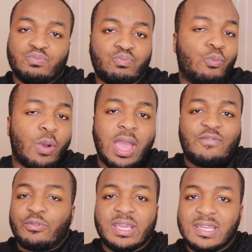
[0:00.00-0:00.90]

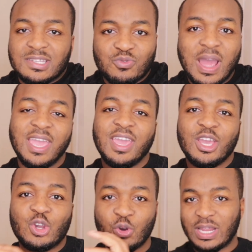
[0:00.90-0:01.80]
whatever it is, right?
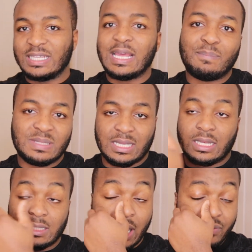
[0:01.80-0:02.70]
Go down that
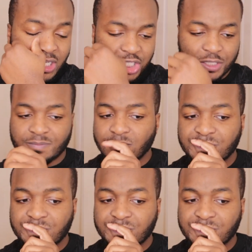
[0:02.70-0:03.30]
particular direction.